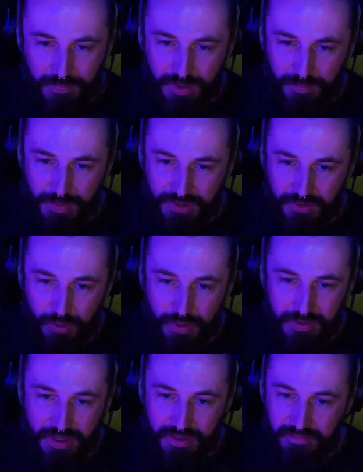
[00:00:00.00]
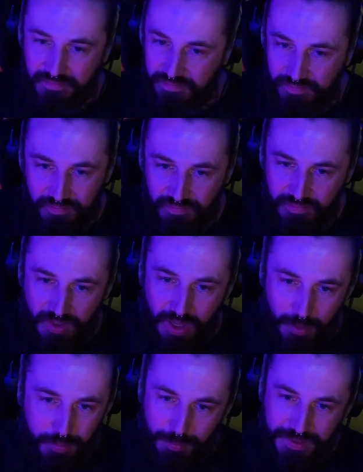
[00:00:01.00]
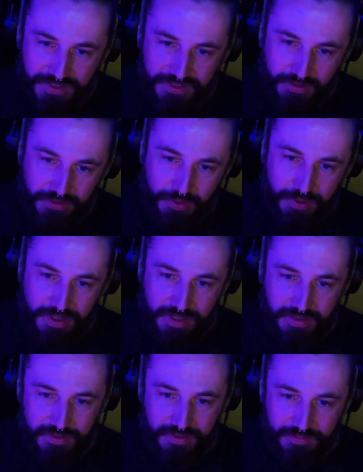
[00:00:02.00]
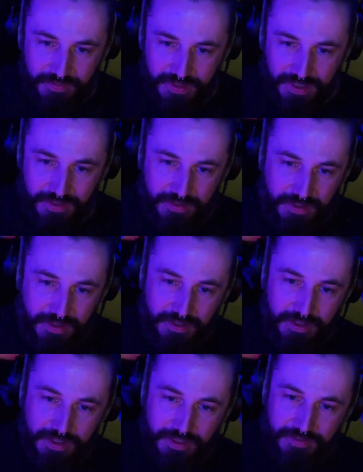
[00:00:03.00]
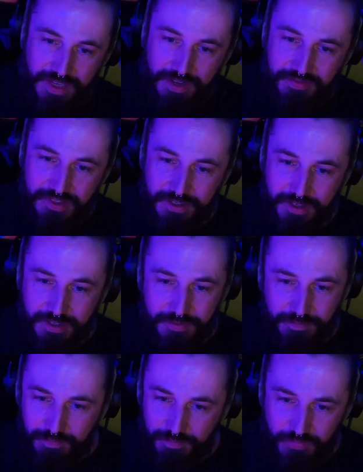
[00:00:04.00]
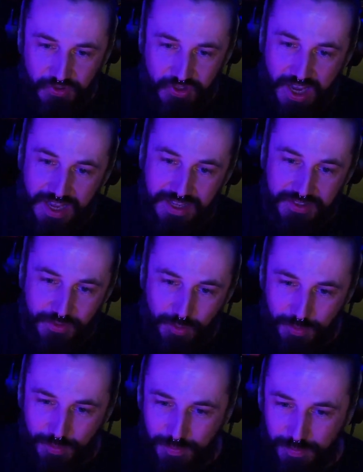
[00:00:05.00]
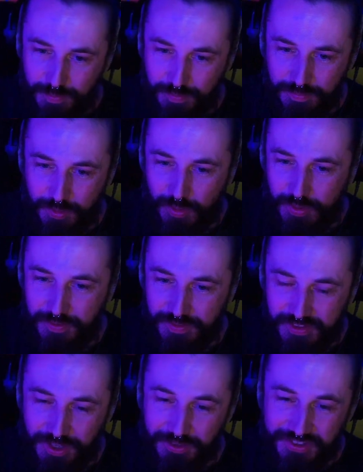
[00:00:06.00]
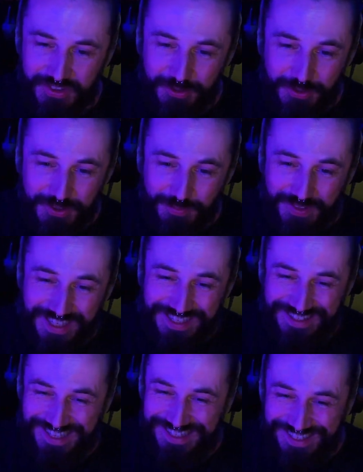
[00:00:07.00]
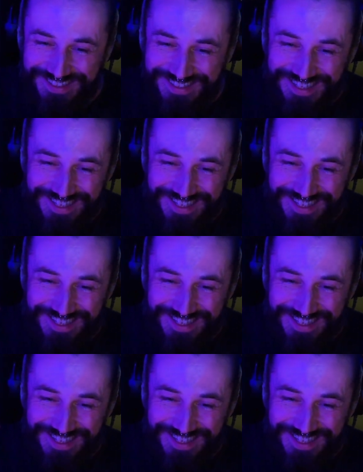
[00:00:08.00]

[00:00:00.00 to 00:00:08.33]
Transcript: my door, then I'll probably still do it. And if I have to learn jazz or salsa or something, then that's